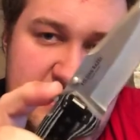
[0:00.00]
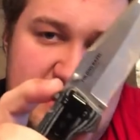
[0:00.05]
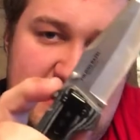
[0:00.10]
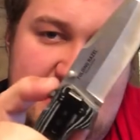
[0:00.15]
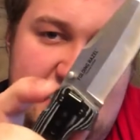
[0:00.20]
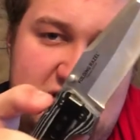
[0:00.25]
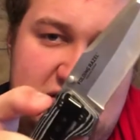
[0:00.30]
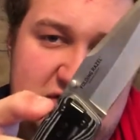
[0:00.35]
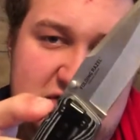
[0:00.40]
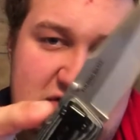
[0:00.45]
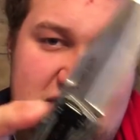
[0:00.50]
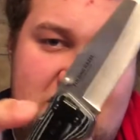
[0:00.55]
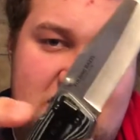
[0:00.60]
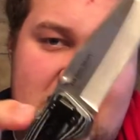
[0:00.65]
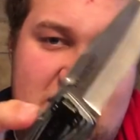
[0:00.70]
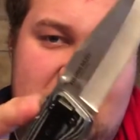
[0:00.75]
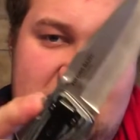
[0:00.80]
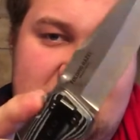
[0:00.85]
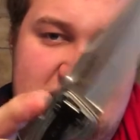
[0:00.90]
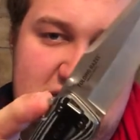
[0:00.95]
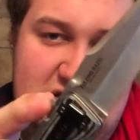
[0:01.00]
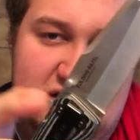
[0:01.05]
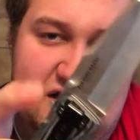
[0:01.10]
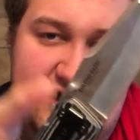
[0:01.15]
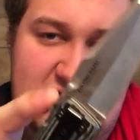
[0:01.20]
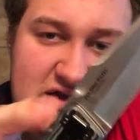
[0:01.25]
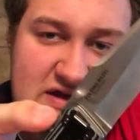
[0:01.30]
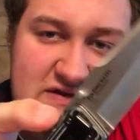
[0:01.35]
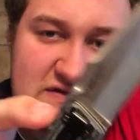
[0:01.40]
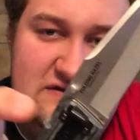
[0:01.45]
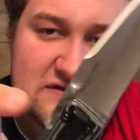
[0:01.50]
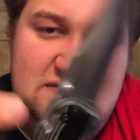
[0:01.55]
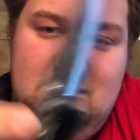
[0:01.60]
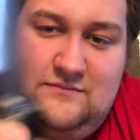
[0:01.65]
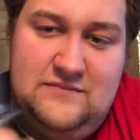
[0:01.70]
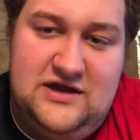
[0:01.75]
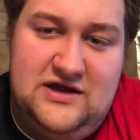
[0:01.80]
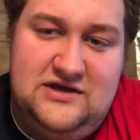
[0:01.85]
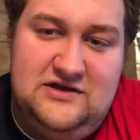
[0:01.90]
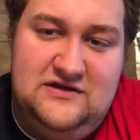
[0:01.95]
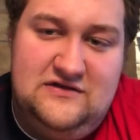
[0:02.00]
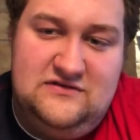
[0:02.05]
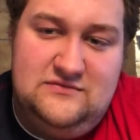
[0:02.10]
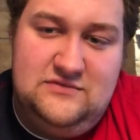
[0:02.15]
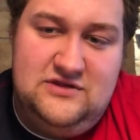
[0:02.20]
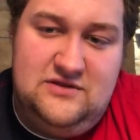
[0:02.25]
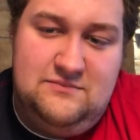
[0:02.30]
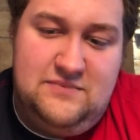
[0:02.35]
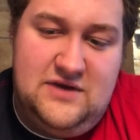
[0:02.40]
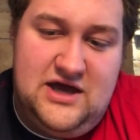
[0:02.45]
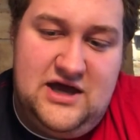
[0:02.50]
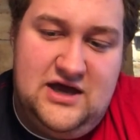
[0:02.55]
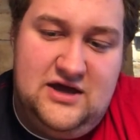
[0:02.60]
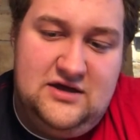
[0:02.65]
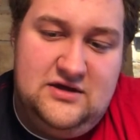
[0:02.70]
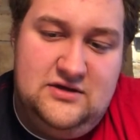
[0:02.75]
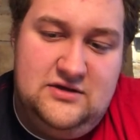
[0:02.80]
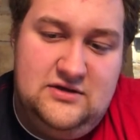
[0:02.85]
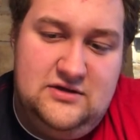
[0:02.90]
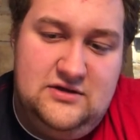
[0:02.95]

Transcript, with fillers: has the CRKT locking mechanism in the back.